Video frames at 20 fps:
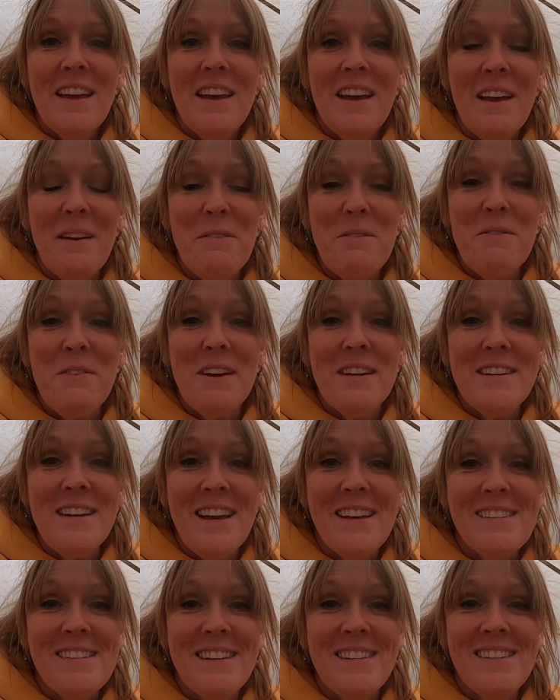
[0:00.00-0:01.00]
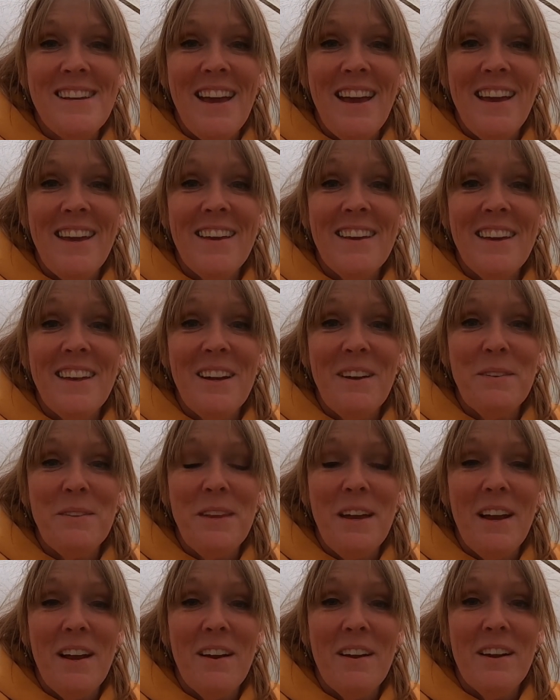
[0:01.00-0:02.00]
Have a fantastic day. Get out
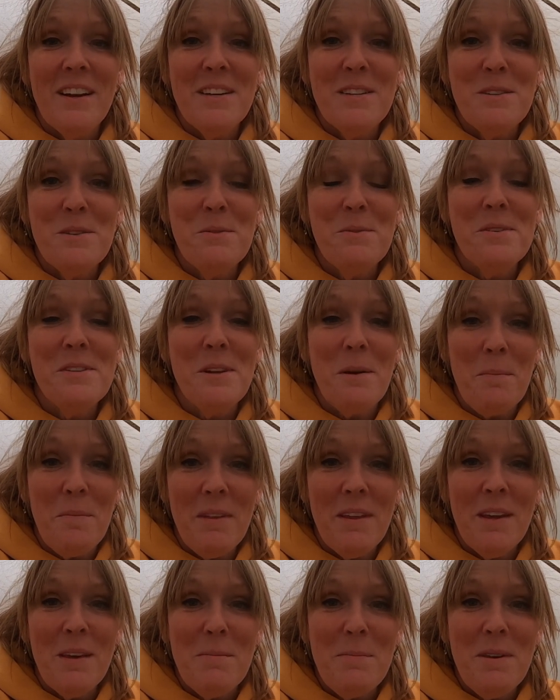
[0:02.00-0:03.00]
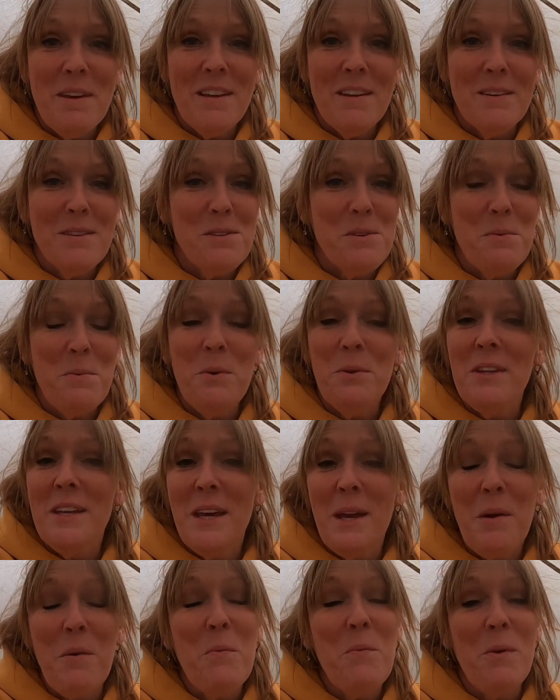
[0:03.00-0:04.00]
there and do something, because you only
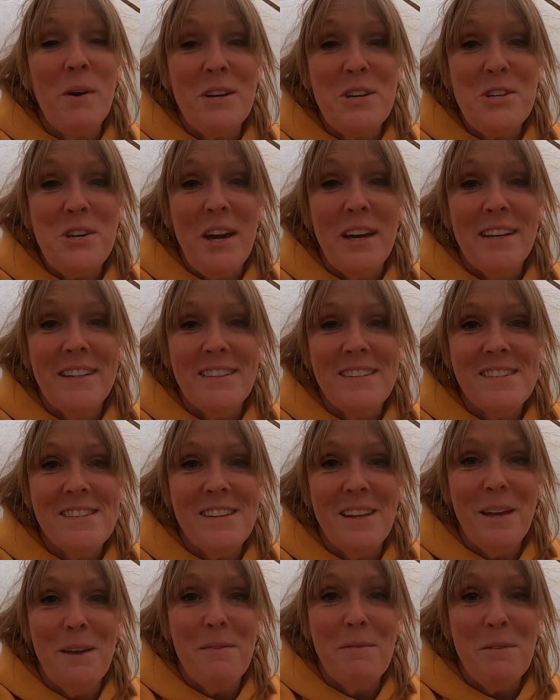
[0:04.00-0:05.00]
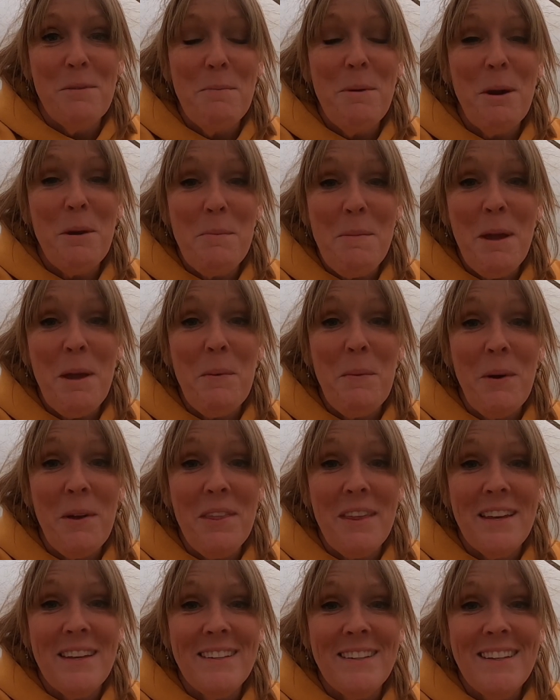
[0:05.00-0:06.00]
get one shot at this life. You better make it worth
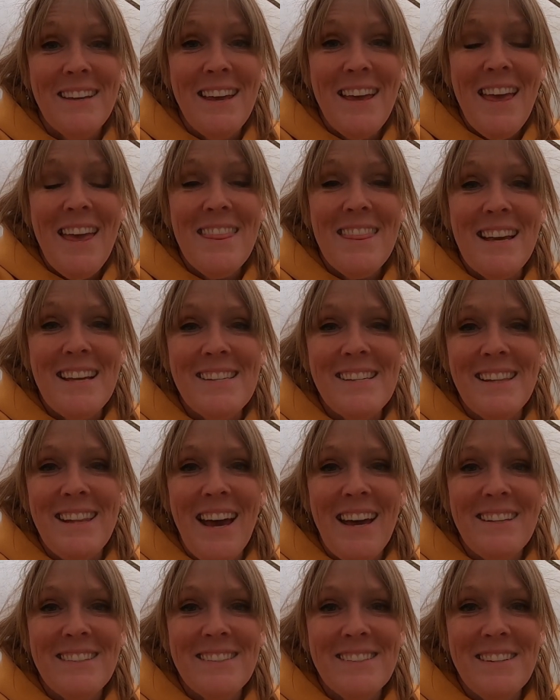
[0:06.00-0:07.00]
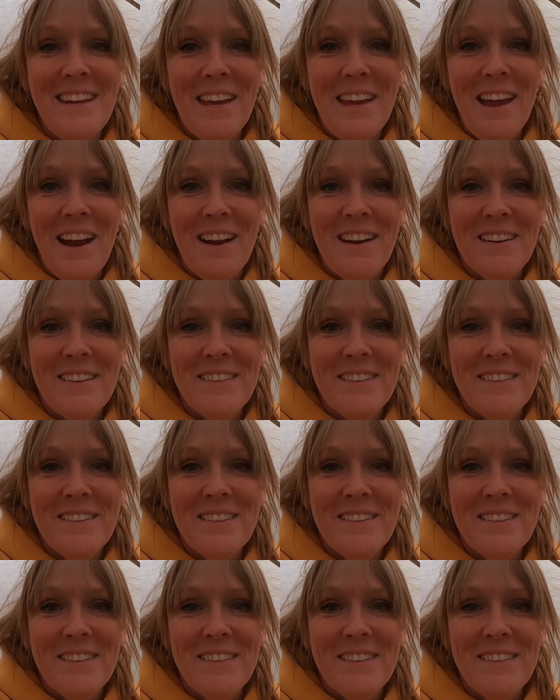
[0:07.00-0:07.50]
it. Thanks a lot. Take care.